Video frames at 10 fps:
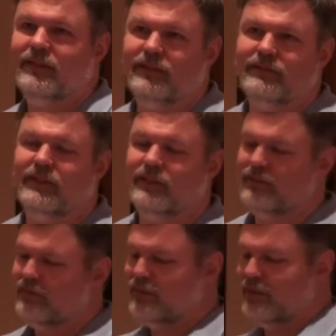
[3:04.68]
And so
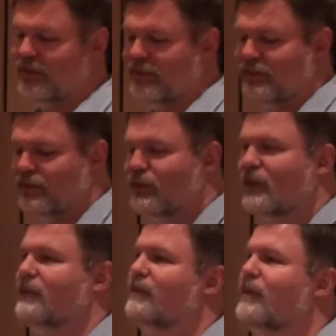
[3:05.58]
we're going to
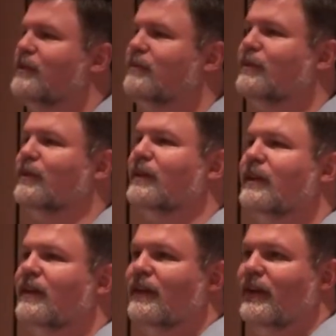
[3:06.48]
try to make some
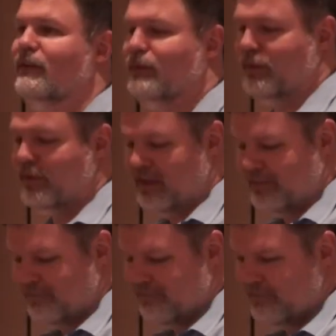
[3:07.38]
more headway with that.